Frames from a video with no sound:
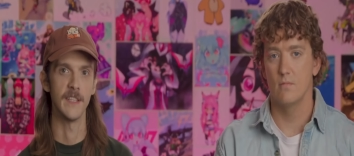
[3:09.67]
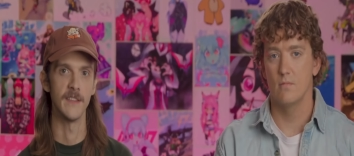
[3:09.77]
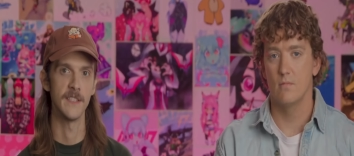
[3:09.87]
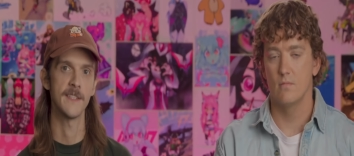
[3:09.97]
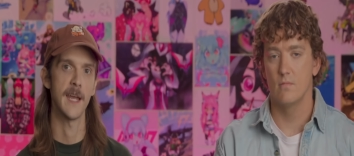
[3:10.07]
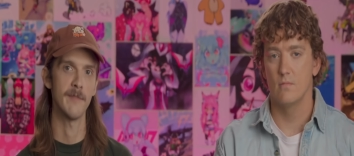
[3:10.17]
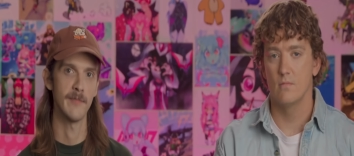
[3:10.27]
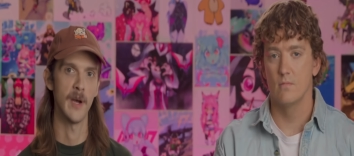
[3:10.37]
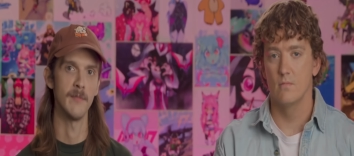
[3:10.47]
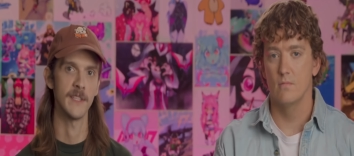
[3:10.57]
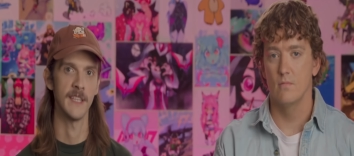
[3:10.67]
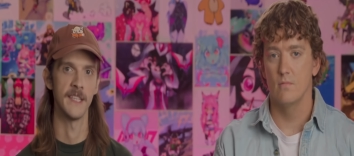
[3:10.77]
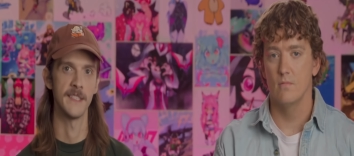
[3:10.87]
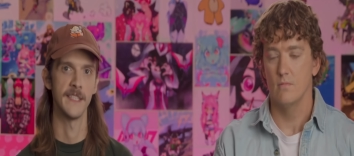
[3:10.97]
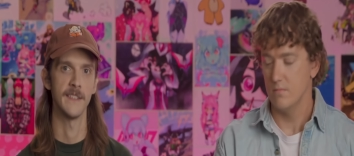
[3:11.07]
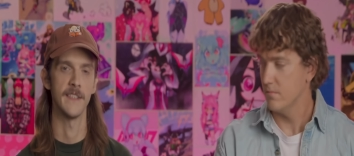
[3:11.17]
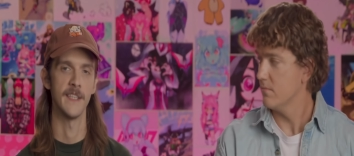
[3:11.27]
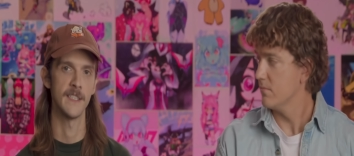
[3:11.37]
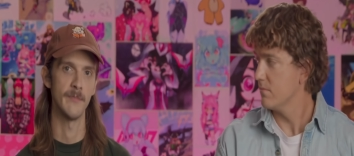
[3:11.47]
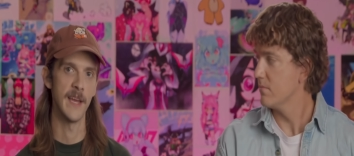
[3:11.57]
Speaker 1: that this type of public testing
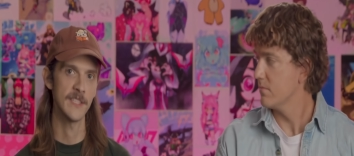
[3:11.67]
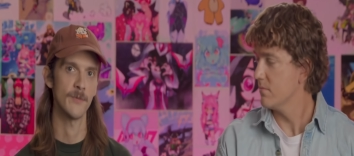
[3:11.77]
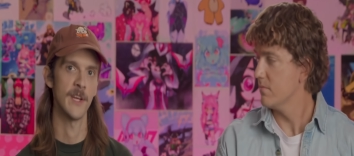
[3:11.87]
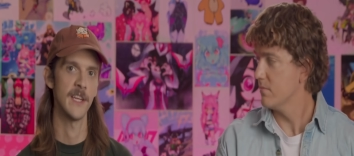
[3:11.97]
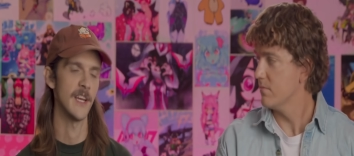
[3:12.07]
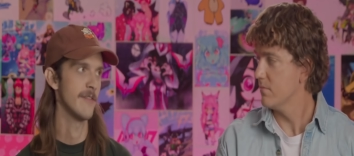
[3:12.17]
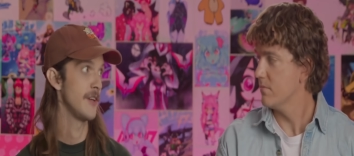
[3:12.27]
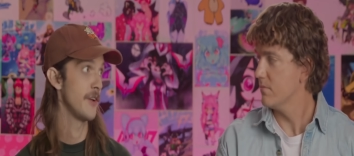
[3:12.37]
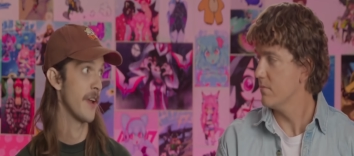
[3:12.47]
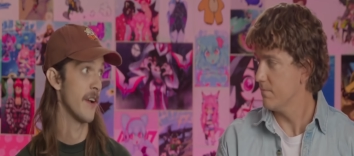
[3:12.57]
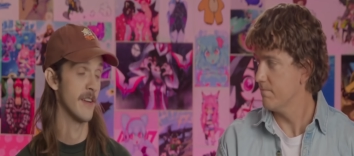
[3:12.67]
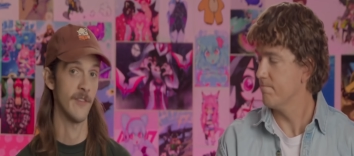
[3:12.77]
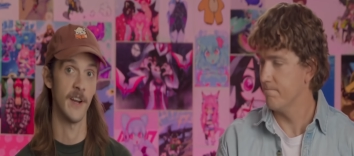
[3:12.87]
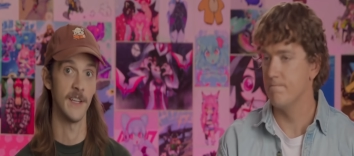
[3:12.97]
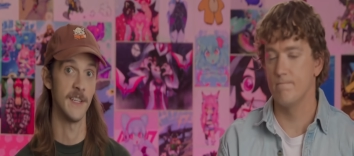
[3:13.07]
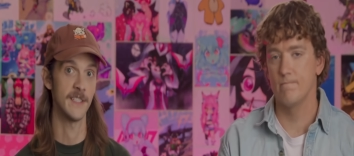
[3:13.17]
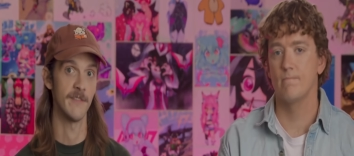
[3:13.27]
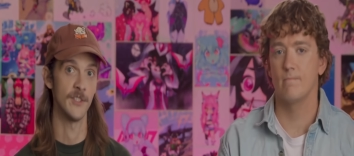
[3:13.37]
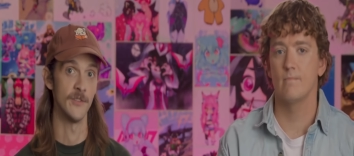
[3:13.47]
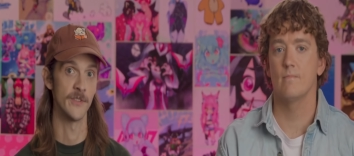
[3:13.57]
is the best way of figuring out if our ideas
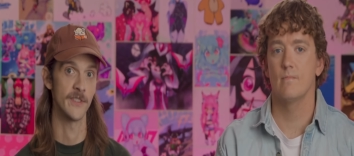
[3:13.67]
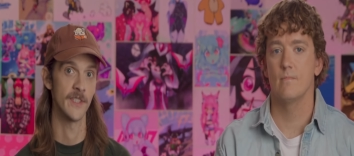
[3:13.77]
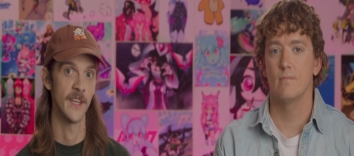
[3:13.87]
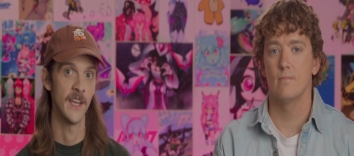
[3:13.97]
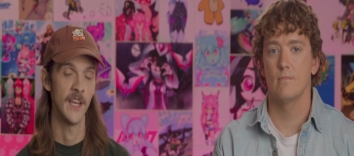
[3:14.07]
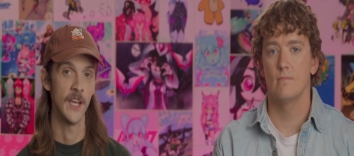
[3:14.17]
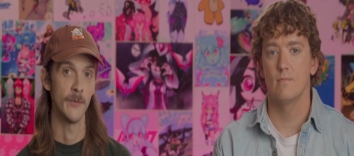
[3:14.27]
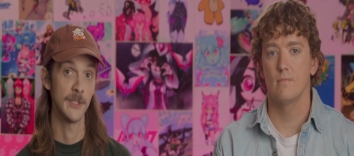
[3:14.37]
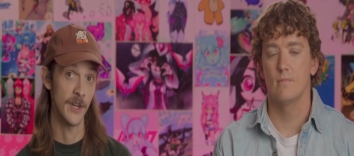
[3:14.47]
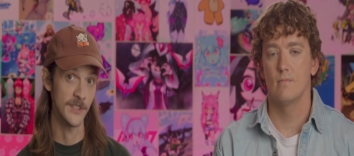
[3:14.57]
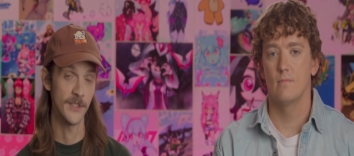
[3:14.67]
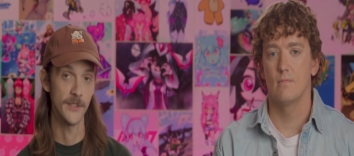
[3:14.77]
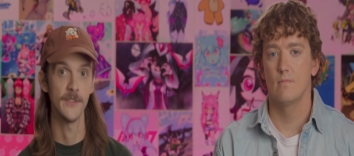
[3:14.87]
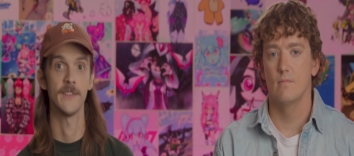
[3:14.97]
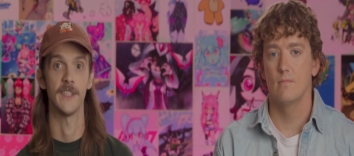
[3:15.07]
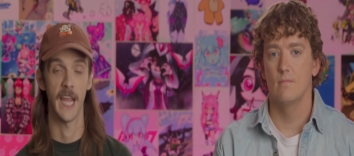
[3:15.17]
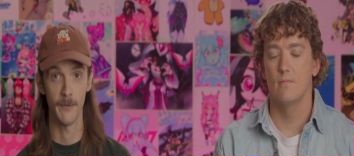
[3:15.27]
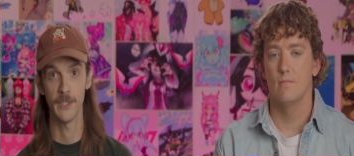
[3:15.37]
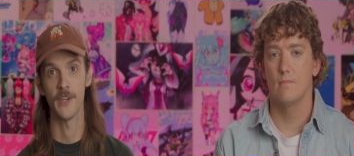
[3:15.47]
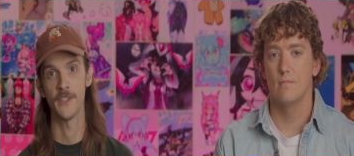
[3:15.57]
have juice. We trust you. Oh boy. And
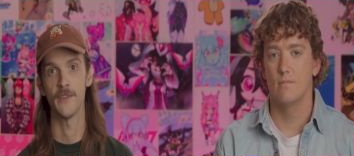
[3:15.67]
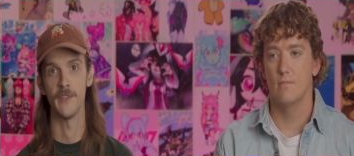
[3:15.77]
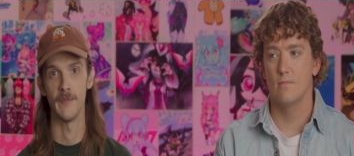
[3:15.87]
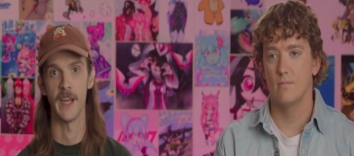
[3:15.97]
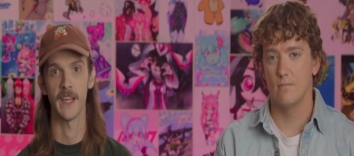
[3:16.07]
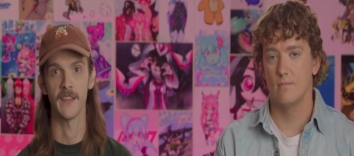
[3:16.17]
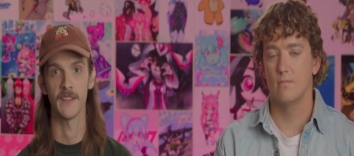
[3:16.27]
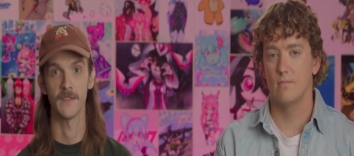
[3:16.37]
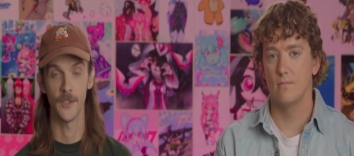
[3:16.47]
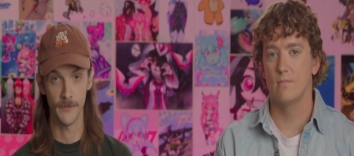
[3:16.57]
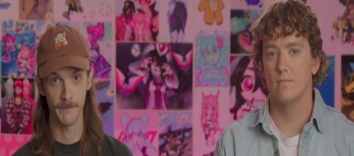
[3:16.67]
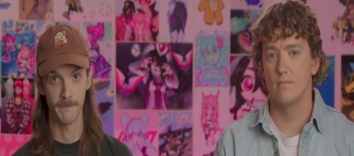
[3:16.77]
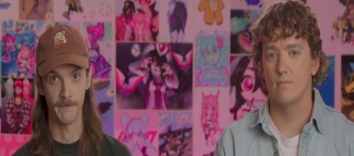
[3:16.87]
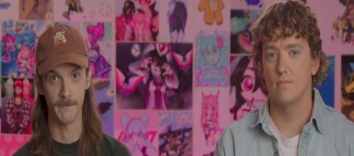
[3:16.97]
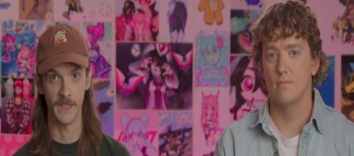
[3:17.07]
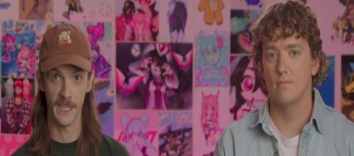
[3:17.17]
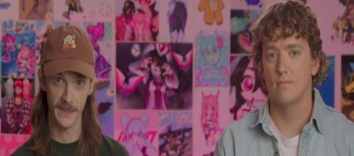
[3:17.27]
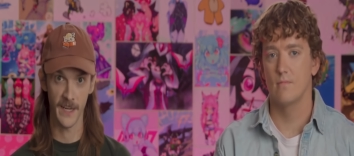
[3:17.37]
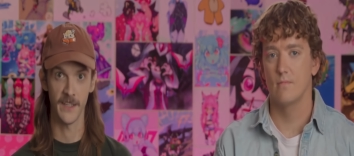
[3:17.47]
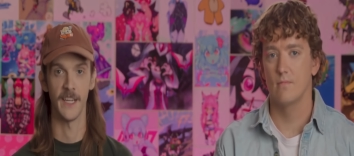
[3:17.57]
we trust your feedback. So get in
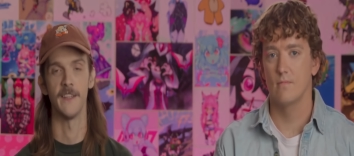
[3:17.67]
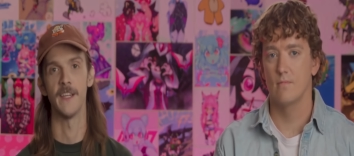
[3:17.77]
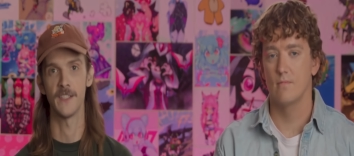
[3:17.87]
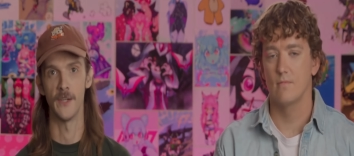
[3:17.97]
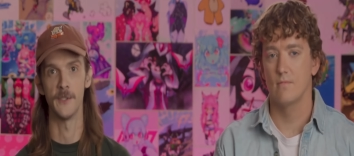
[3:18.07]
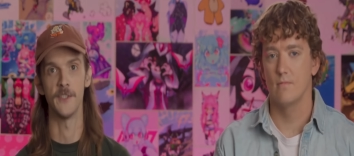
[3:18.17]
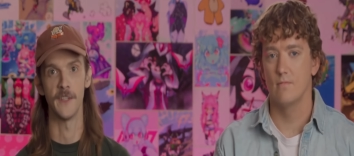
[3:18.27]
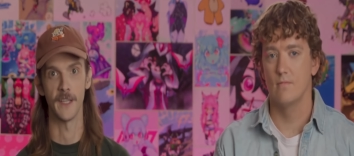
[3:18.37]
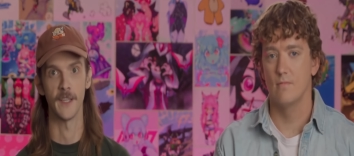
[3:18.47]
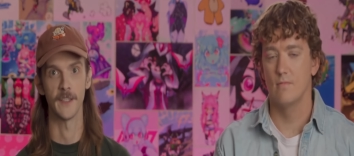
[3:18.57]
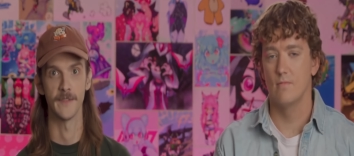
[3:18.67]
there and let us know what you think.